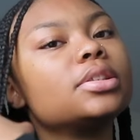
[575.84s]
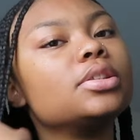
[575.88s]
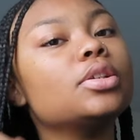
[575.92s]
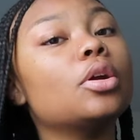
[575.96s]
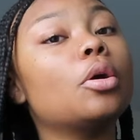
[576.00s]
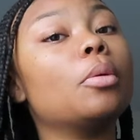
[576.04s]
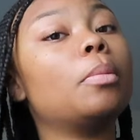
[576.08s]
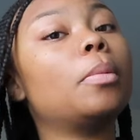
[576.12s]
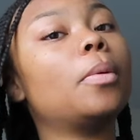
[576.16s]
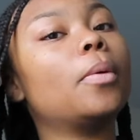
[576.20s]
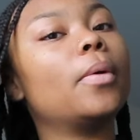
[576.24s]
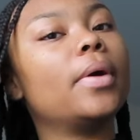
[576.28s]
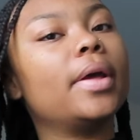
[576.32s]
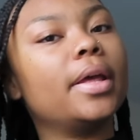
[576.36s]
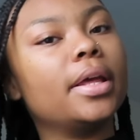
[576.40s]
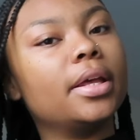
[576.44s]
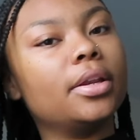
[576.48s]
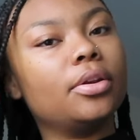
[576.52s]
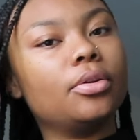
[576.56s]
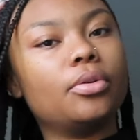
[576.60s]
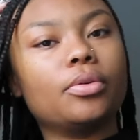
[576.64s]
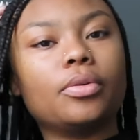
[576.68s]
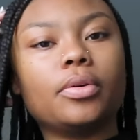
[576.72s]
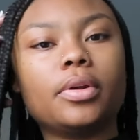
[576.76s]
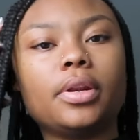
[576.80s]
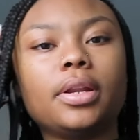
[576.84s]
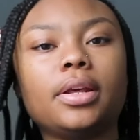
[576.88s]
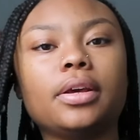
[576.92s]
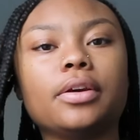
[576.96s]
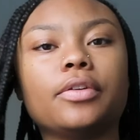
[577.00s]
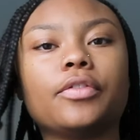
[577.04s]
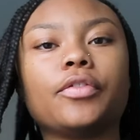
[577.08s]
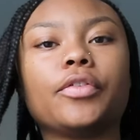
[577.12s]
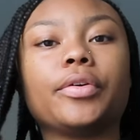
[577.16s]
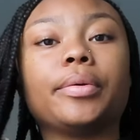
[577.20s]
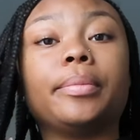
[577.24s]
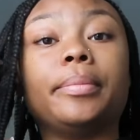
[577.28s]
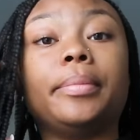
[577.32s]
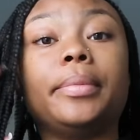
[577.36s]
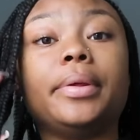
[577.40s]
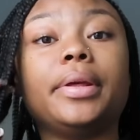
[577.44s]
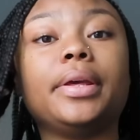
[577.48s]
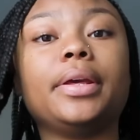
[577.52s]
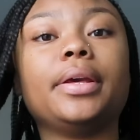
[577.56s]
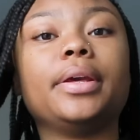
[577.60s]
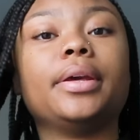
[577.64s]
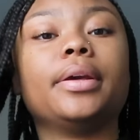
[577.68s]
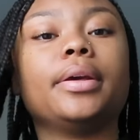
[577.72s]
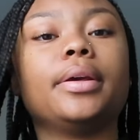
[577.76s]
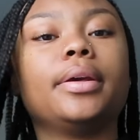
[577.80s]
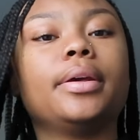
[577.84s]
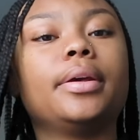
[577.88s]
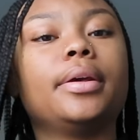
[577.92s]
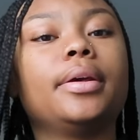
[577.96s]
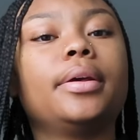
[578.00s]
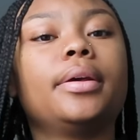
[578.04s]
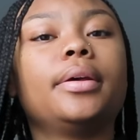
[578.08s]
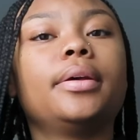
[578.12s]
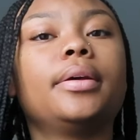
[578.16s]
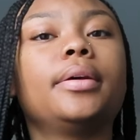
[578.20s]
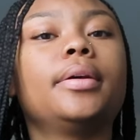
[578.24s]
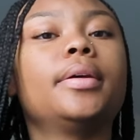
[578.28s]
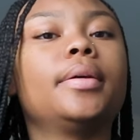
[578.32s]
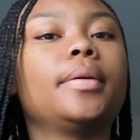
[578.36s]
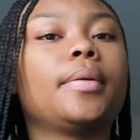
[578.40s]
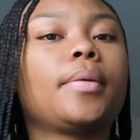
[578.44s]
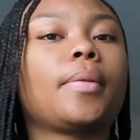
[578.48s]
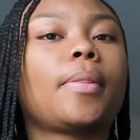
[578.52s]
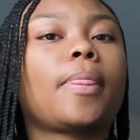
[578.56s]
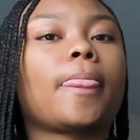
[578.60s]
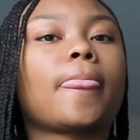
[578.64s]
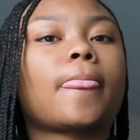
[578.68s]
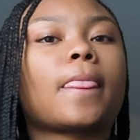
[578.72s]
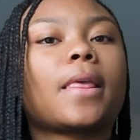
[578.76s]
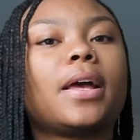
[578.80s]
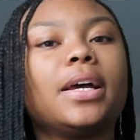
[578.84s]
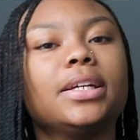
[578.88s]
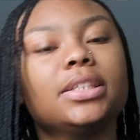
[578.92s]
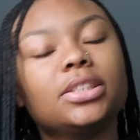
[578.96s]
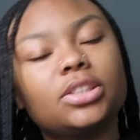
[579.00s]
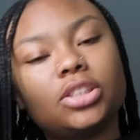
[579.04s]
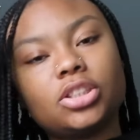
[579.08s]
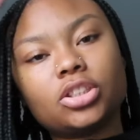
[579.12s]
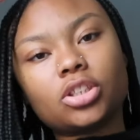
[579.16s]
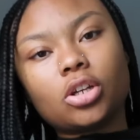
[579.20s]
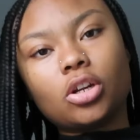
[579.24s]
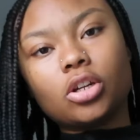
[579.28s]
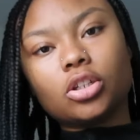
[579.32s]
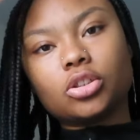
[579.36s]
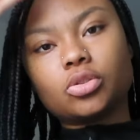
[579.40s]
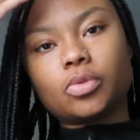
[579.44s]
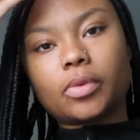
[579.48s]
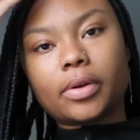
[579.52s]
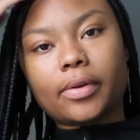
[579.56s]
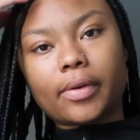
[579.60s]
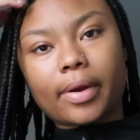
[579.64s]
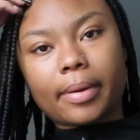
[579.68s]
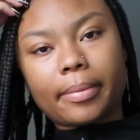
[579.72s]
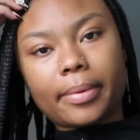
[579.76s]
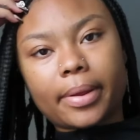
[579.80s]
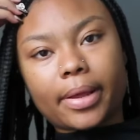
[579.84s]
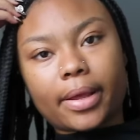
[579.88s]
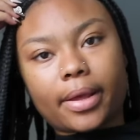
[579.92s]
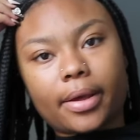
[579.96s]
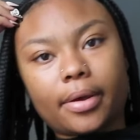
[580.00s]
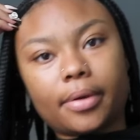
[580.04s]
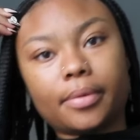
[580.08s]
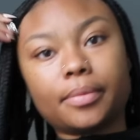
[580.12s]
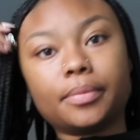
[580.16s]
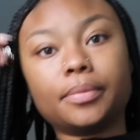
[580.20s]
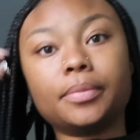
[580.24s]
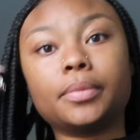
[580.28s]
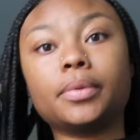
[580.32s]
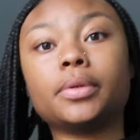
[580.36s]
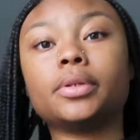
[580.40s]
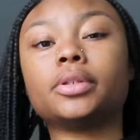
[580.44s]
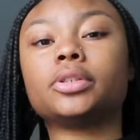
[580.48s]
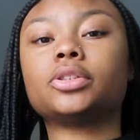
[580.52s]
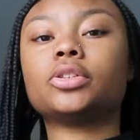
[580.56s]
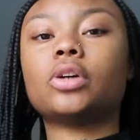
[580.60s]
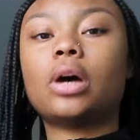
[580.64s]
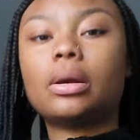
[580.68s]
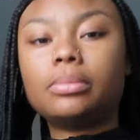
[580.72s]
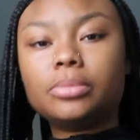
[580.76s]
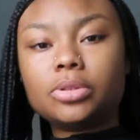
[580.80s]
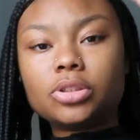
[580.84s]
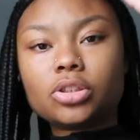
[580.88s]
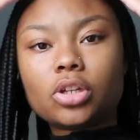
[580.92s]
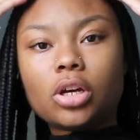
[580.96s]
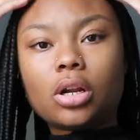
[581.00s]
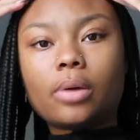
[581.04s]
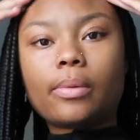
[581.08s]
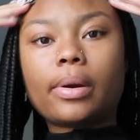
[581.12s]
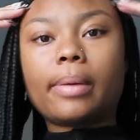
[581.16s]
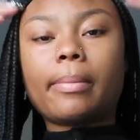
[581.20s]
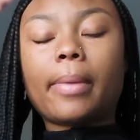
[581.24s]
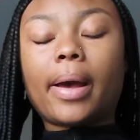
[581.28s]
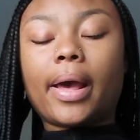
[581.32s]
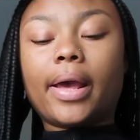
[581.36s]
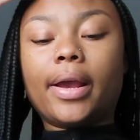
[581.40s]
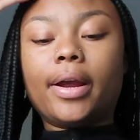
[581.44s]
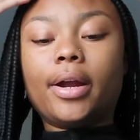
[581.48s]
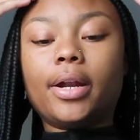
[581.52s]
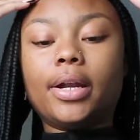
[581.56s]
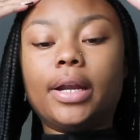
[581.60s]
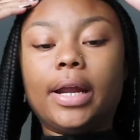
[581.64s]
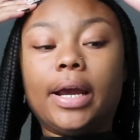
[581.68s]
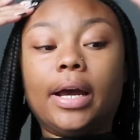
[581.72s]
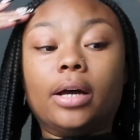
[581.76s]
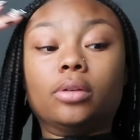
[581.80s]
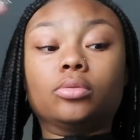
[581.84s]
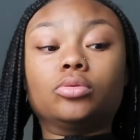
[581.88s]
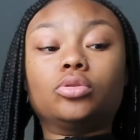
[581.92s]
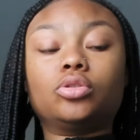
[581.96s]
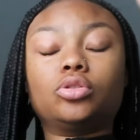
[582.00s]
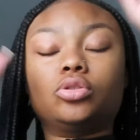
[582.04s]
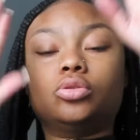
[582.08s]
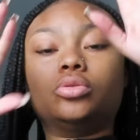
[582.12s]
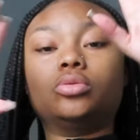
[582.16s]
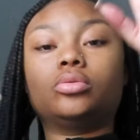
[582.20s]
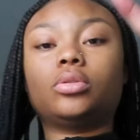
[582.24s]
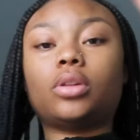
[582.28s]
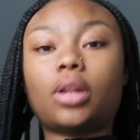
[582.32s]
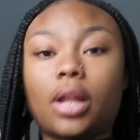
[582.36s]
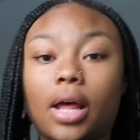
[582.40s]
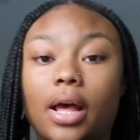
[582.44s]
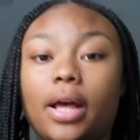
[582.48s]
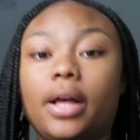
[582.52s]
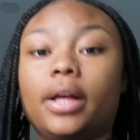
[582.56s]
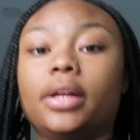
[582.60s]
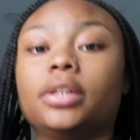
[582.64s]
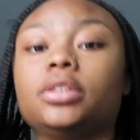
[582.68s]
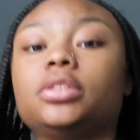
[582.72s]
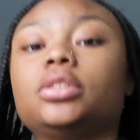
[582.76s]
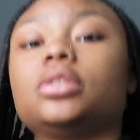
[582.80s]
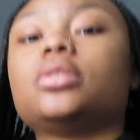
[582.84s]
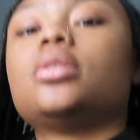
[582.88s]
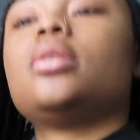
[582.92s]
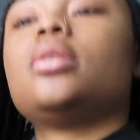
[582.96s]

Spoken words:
no point in doing it for me because it's just gonna sweat right back out. So I'm just gonna wear my hair down to class.